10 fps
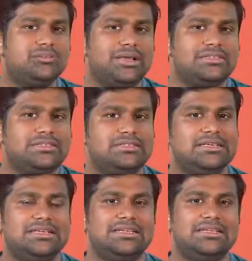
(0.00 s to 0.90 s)
question,
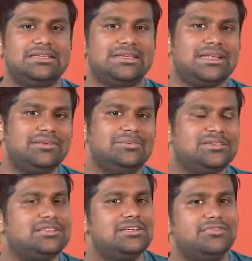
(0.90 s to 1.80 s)
did I
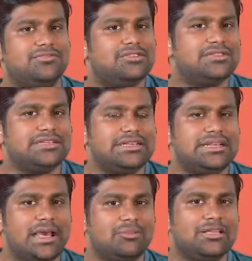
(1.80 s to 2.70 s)
miss the full
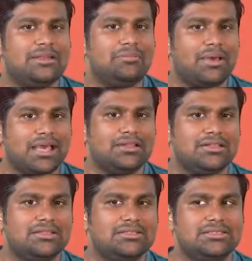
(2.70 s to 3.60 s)
screen AMOLED
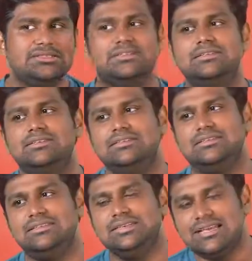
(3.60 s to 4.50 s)
panel?
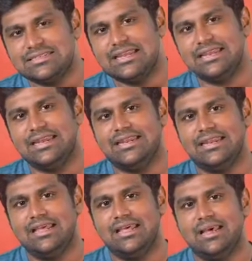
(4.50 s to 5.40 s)
Yes, I did.
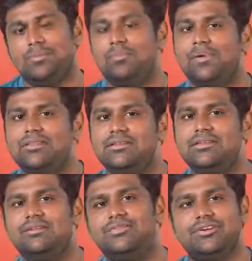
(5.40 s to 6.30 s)
But the
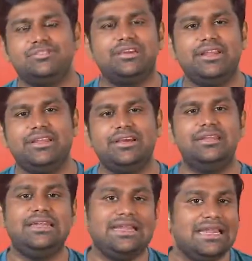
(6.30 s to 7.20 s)
refresh rate here
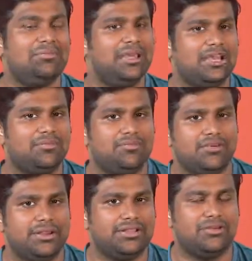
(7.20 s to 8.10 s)
did make up for it.